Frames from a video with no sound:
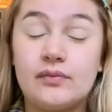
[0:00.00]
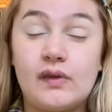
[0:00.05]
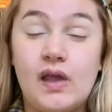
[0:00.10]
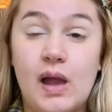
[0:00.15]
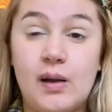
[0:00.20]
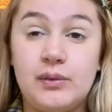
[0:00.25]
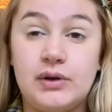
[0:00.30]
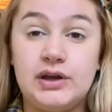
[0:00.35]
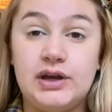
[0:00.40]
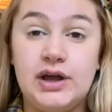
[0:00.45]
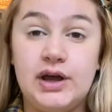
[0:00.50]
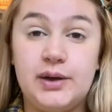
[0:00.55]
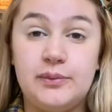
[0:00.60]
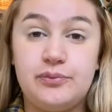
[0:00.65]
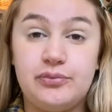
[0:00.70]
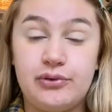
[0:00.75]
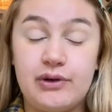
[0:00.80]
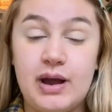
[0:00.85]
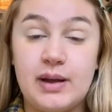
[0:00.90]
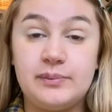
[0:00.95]
I'm going to
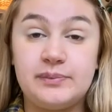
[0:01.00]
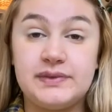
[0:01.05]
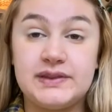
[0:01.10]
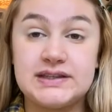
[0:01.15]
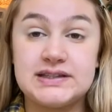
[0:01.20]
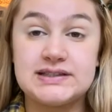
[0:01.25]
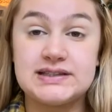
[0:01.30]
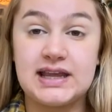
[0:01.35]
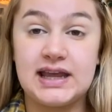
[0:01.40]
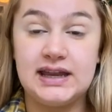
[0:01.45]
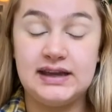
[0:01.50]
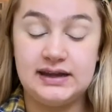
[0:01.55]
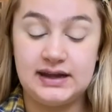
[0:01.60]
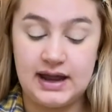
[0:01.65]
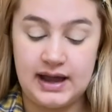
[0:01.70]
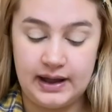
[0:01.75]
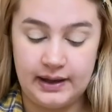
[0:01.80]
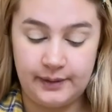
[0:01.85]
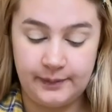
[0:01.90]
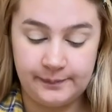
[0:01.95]
prep the skin
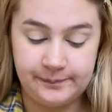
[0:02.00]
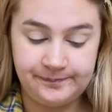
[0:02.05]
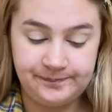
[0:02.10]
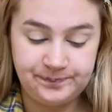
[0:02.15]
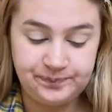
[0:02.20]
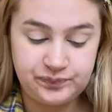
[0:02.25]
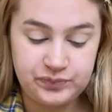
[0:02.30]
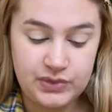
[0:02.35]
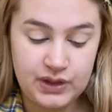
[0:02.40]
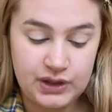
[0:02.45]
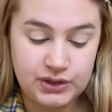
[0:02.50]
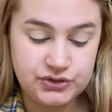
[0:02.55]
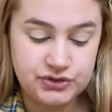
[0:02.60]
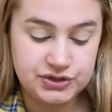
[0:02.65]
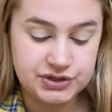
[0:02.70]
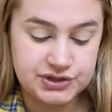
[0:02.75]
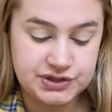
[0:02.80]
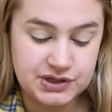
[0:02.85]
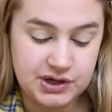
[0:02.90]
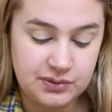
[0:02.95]
now,
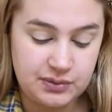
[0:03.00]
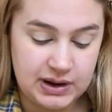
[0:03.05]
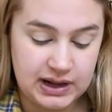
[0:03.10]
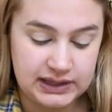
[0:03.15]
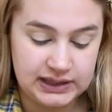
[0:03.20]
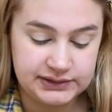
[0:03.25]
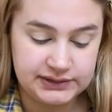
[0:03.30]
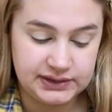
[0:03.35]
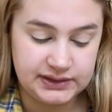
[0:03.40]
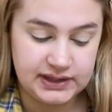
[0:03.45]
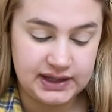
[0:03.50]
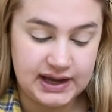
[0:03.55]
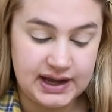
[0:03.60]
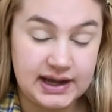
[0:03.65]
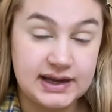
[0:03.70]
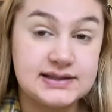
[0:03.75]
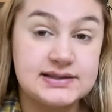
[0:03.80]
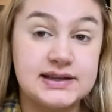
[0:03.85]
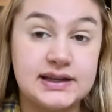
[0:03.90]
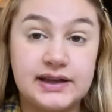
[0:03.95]
just so while I do the
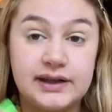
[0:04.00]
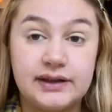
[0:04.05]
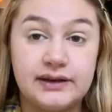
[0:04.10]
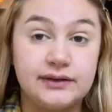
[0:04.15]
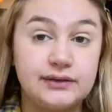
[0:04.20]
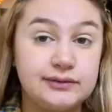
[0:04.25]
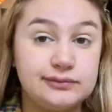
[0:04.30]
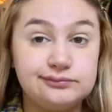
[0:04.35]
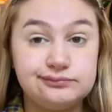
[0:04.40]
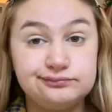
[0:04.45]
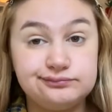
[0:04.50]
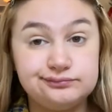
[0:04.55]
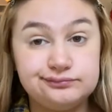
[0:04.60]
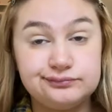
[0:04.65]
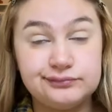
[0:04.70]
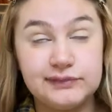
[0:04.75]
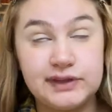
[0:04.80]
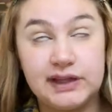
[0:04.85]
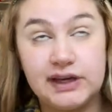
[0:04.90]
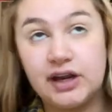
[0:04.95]
eyes it can,
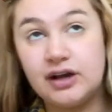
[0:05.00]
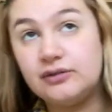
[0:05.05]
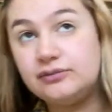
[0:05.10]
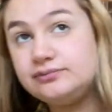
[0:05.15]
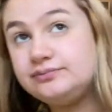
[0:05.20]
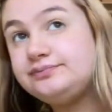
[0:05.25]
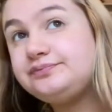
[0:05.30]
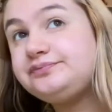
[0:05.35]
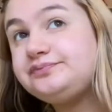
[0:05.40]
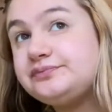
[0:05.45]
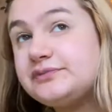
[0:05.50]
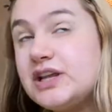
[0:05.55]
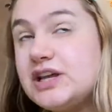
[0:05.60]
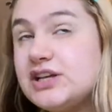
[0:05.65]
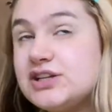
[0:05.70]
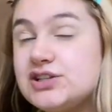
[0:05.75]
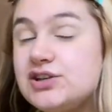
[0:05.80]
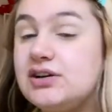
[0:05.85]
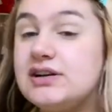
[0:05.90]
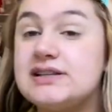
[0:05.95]
you know,
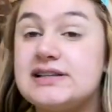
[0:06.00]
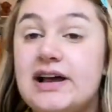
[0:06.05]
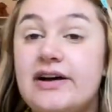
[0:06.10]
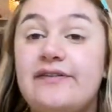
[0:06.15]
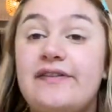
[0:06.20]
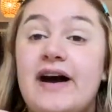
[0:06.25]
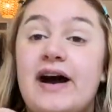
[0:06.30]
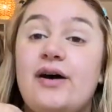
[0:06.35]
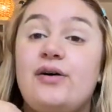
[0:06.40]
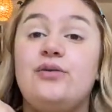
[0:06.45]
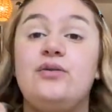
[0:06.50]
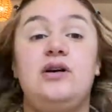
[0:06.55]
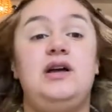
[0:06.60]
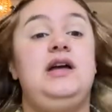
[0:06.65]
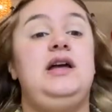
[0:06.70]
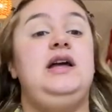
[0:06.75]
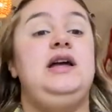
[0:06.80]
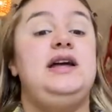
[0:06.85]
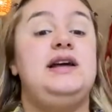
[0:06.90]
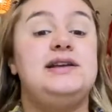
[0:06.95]
sort itself out.
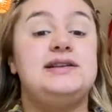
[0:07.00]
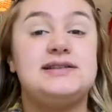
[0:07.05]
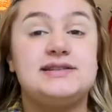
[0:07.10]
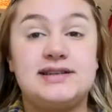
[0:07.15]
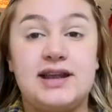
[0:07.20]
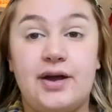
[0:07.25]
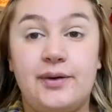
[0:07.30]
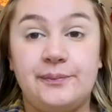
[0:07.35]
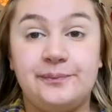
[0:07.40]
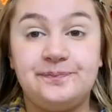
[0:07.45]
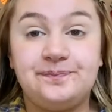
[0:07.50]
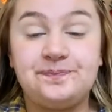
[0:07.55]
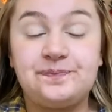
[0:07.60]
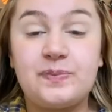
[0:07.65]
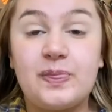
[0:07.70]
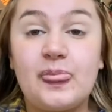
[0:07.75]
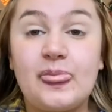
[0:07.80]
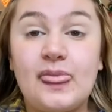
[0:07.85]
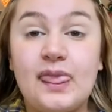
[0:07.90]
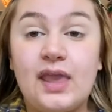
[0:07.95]
So,
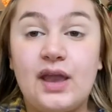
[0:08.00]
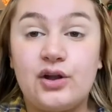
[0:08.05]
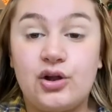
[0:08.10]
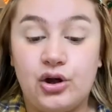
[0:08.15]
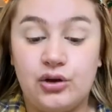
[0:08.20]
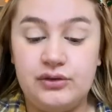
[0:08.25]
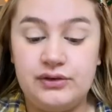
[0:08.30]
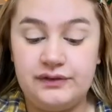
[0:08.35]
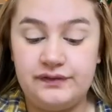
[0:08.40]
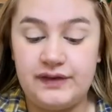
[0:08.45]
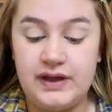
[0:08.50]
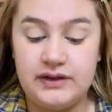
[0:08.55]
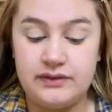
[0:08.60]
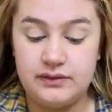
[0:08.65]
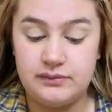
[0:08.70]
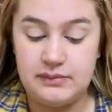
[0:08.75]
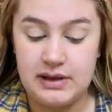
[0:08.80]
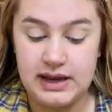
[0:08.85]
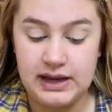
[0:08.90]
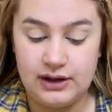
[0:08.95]
current favourite
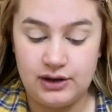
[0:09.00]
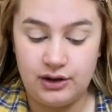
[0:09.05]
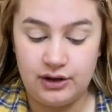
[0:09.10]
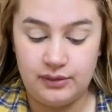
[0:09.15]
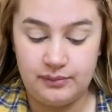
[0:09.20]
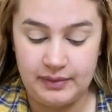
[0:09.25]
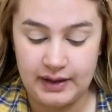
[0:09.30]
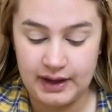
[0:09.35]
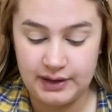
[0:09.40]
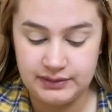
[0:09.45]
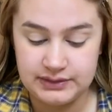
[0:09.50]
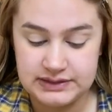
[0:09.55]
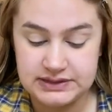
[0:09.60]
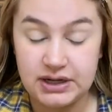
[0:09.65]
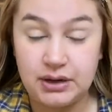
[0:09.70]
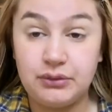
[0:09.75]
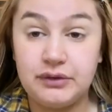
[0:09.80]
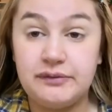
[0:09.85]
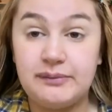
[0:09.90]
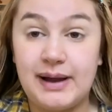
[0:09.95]
makeup, I always
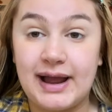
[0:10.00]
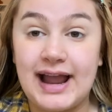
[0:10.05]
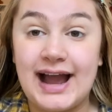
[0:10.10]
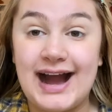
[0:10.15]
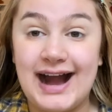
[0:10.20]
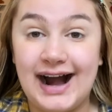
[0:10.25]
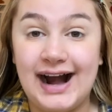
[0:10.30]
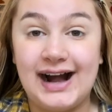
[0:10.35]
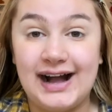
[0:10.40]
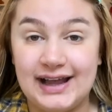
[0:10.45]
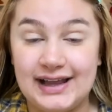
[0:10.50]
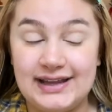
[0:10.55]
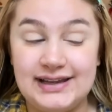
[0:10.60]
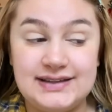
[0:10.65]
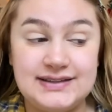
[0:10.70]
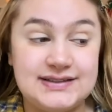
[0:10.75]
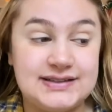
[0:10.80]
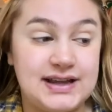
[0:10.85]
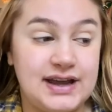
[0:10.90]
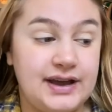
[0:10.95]
start with my eyes.